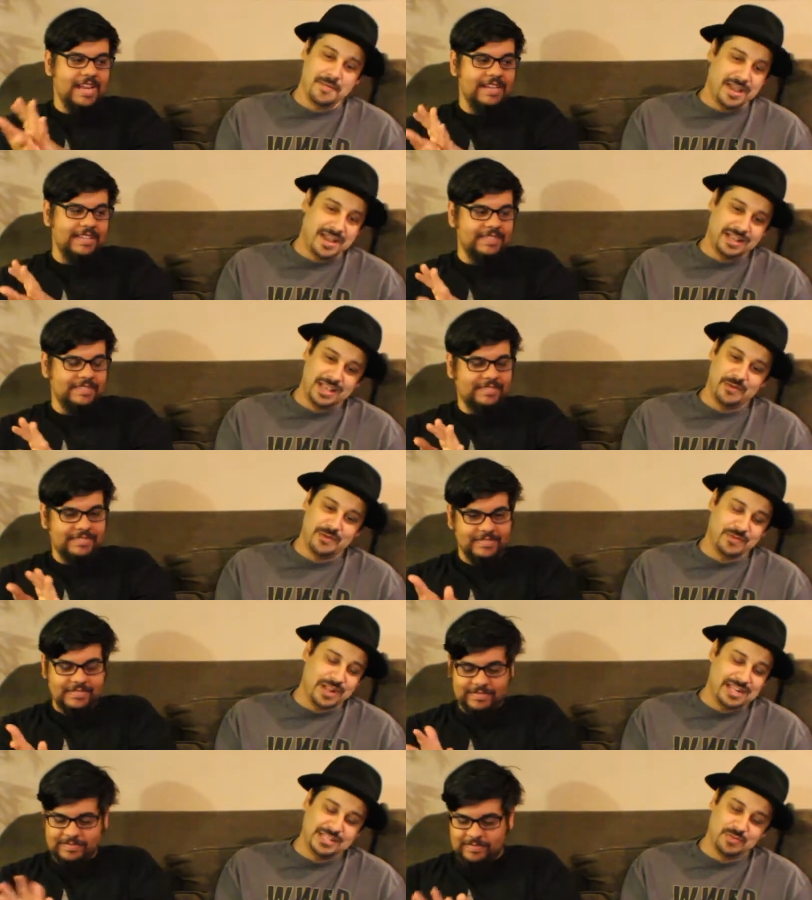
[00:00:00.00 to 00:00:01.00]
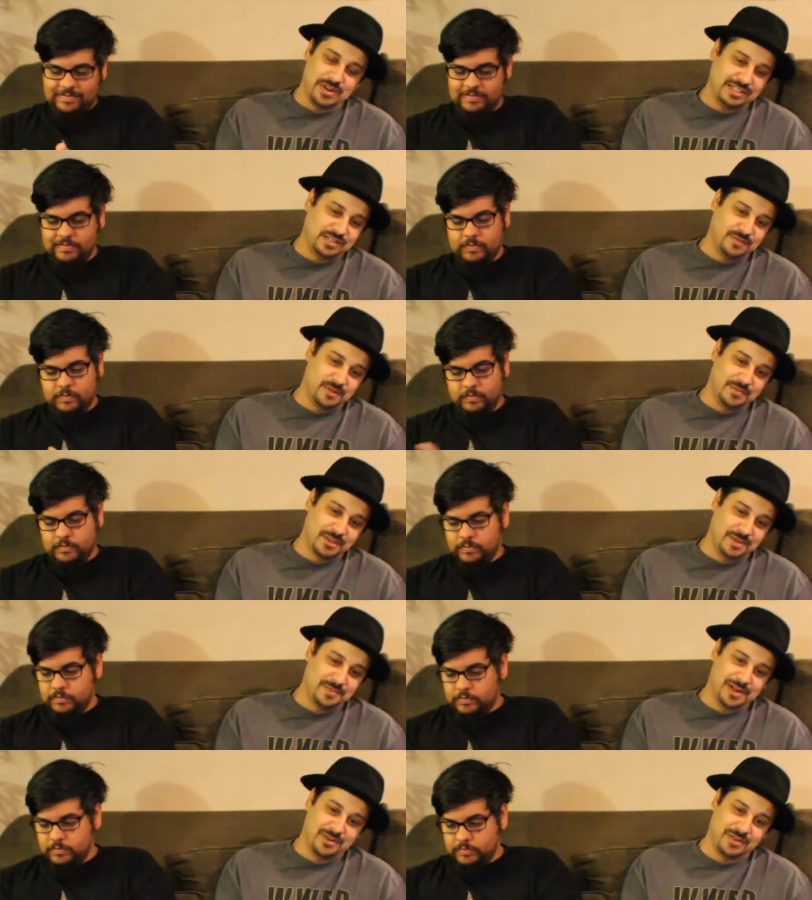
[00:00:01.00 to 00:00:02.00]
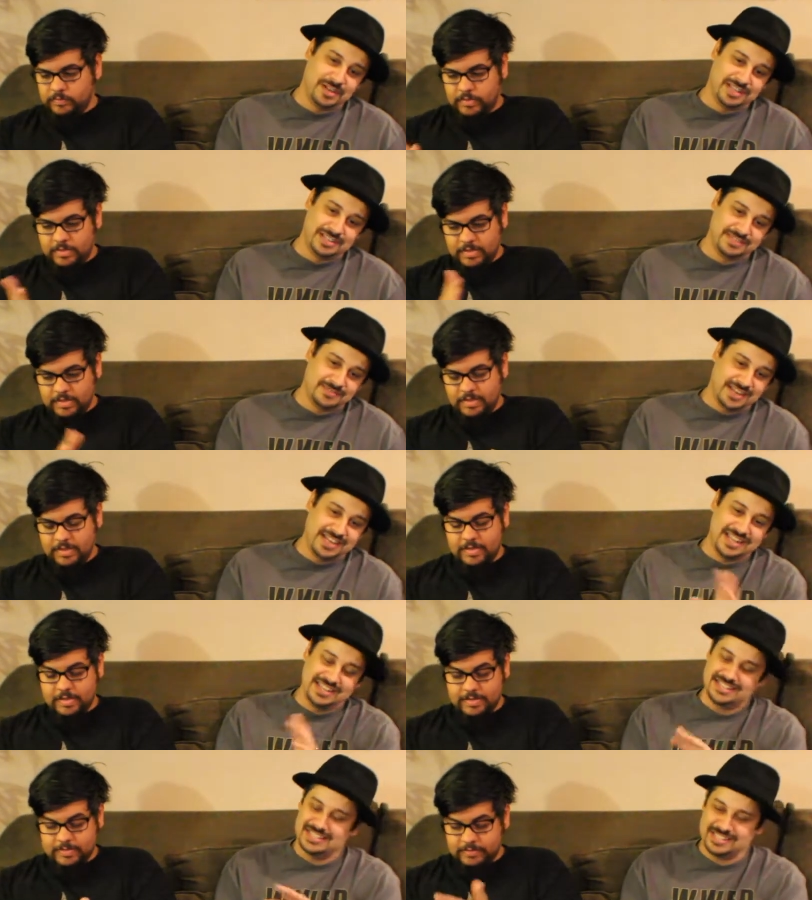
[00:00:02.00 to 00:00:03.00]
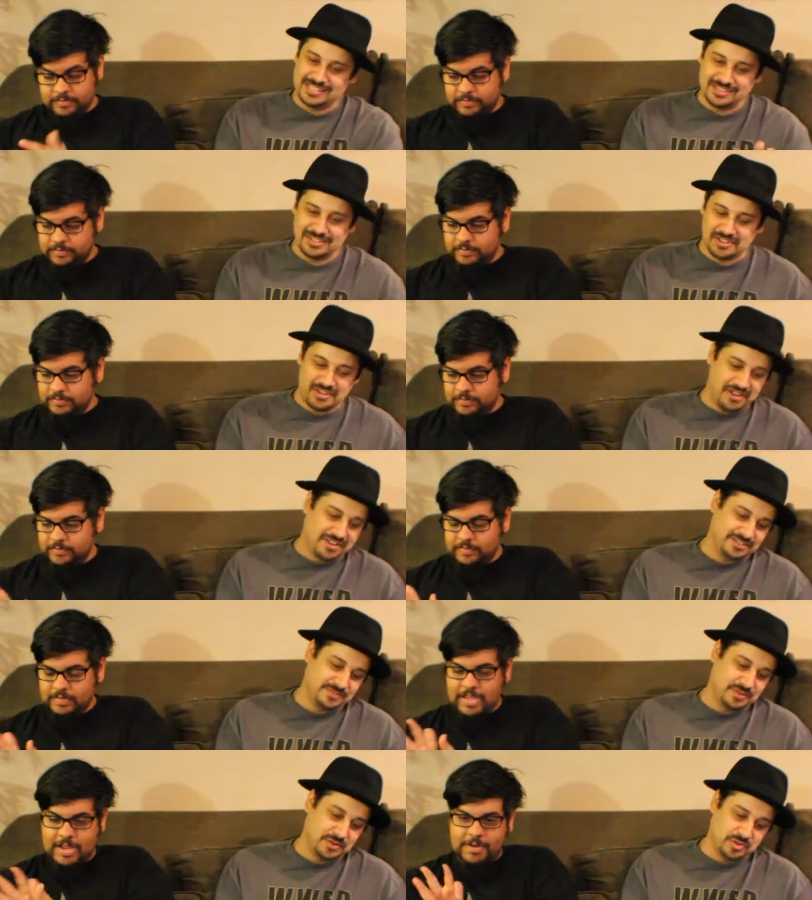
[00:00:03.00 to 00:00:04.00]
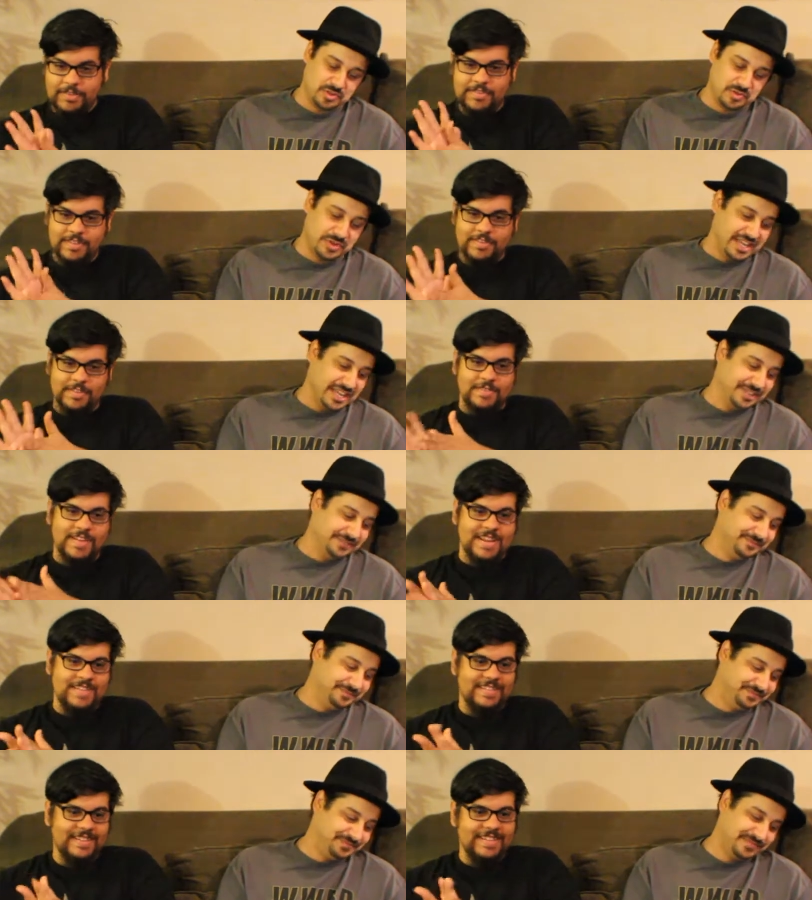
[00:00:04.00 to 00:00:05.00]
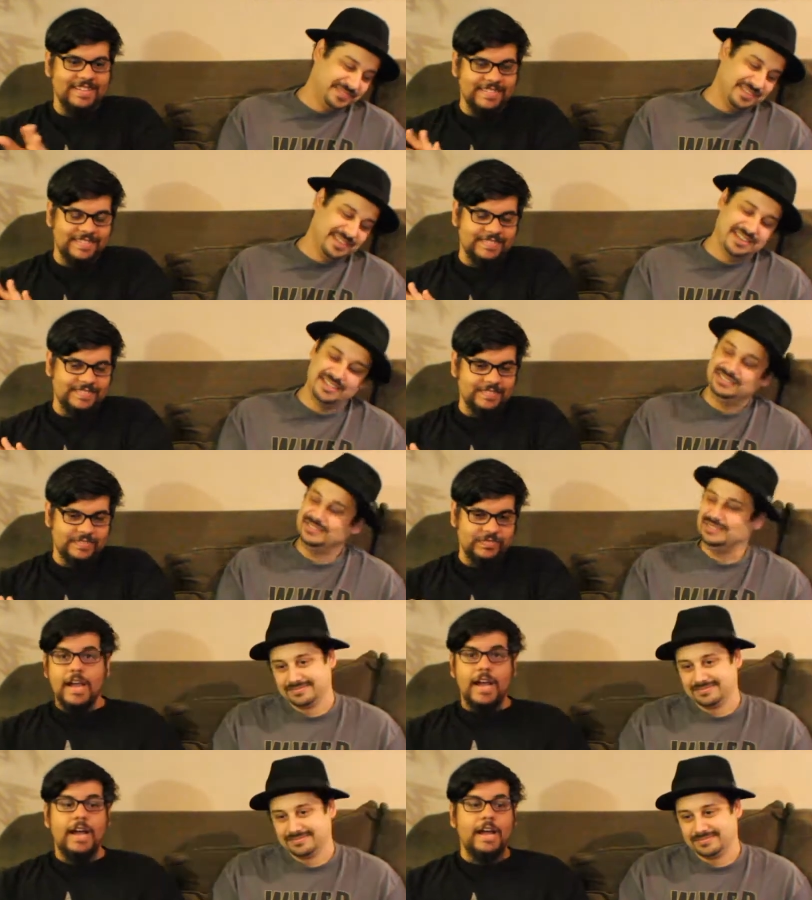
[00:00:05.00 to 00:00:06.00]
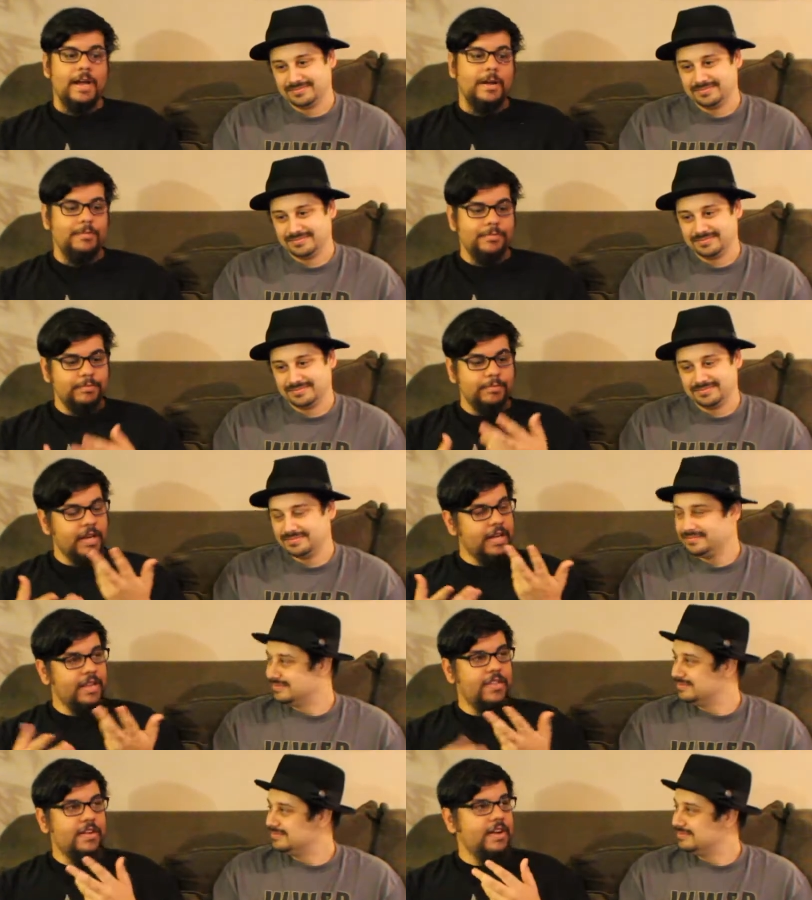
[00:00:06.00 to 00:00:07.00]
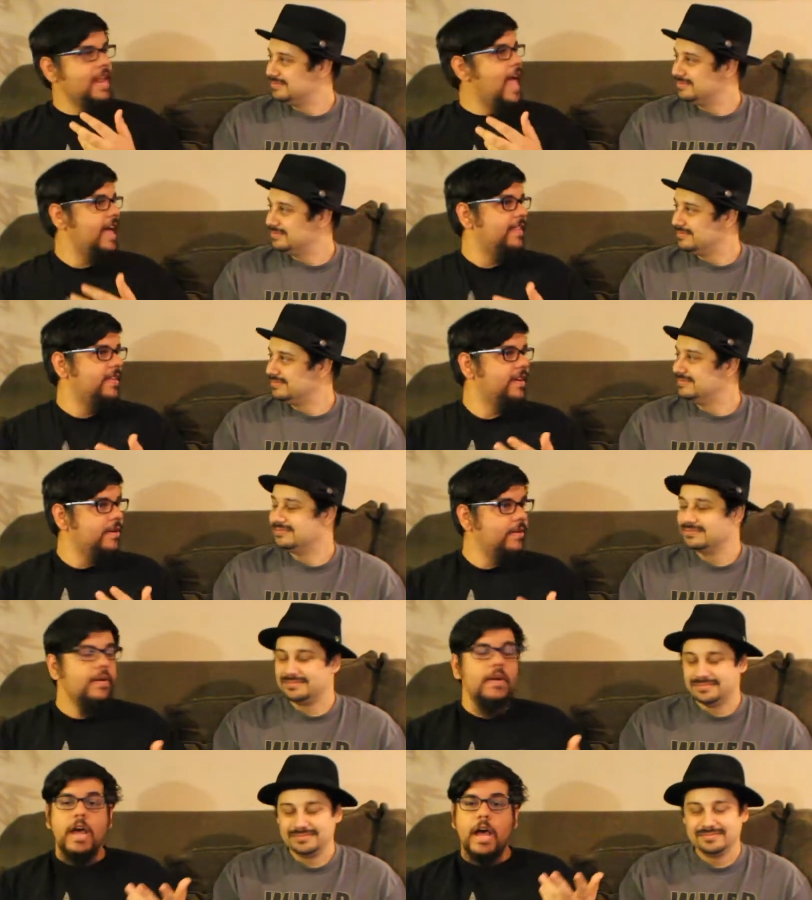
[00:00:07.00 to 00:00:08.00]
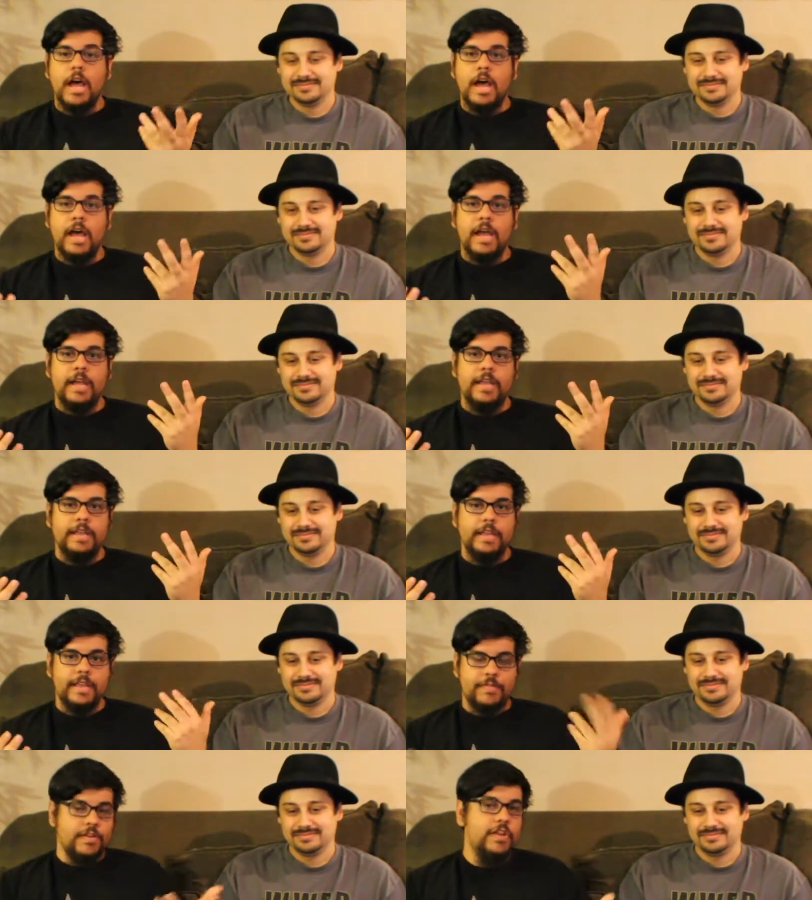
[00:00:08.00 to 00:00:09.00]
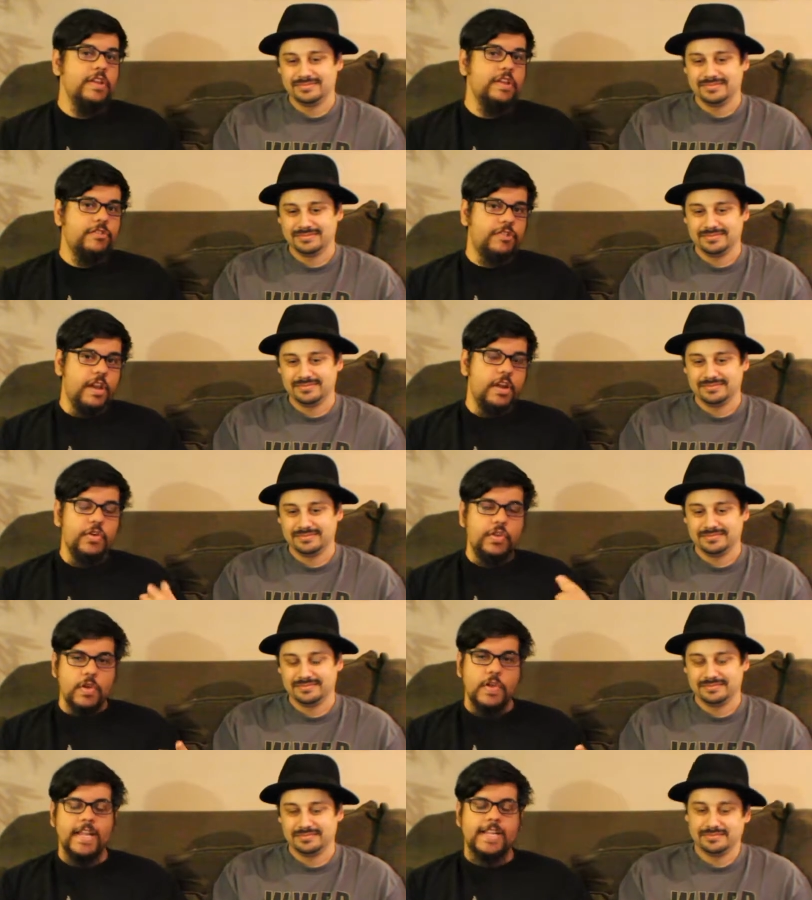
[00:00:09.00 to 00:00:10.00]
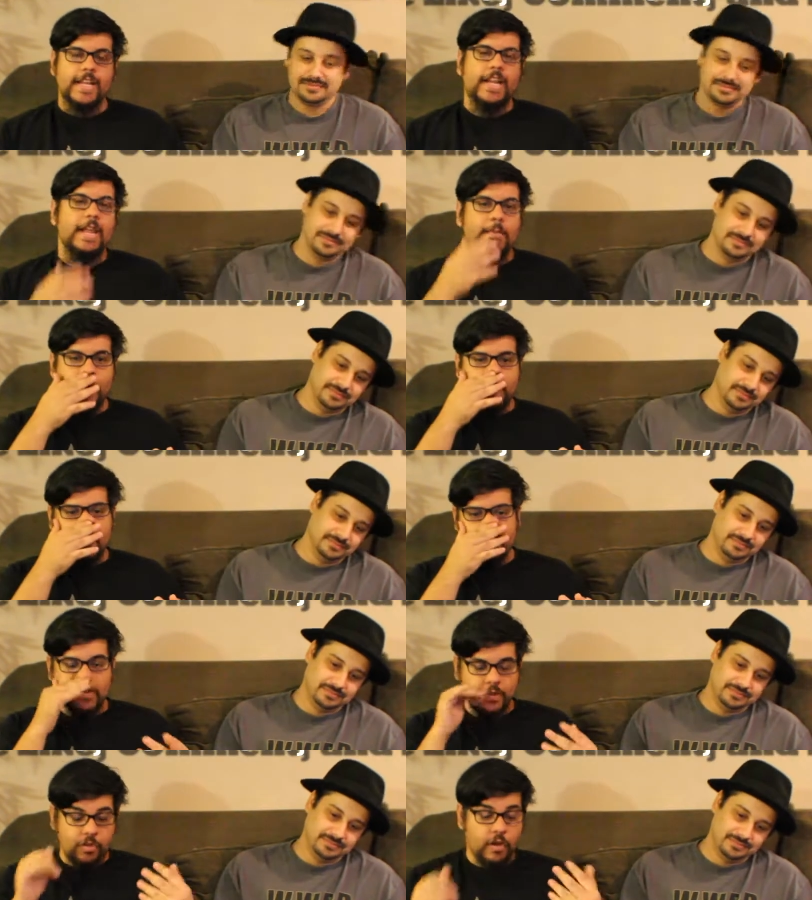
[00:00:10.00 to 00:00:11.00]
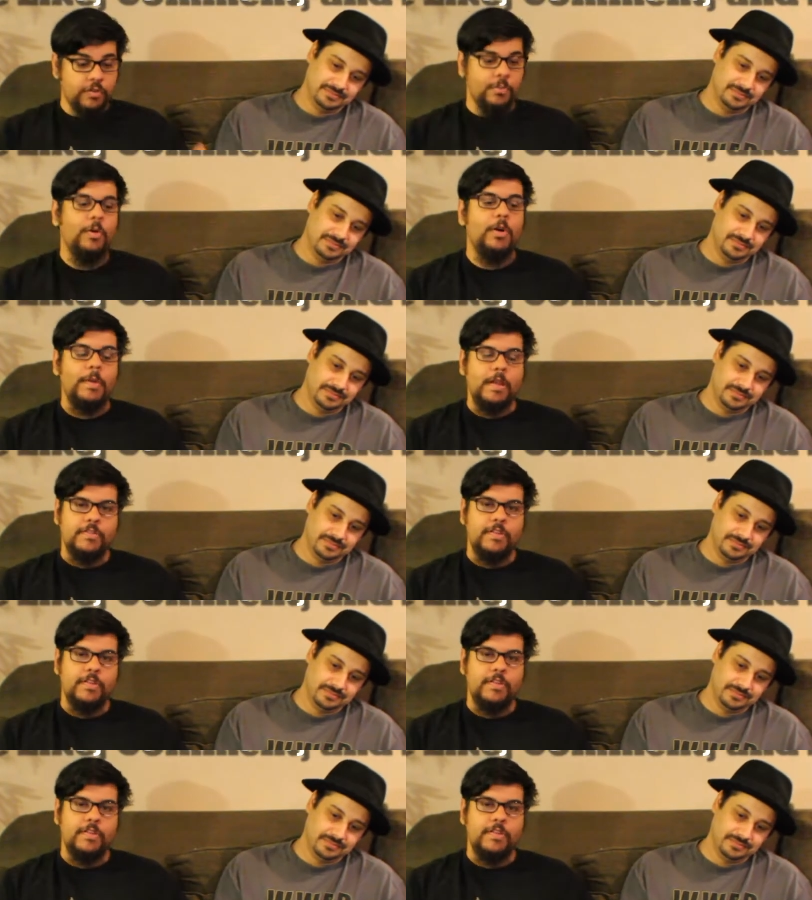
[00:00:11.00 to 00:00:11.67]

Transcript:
Speaker 1: man, I can't wait for. I just want this film to come out already because right now this is this awesome. It's just amazing.
Speaker 2: Um, but other than that though, uh, if you're new to the channel, you can hit the like button. If you want to talk some more about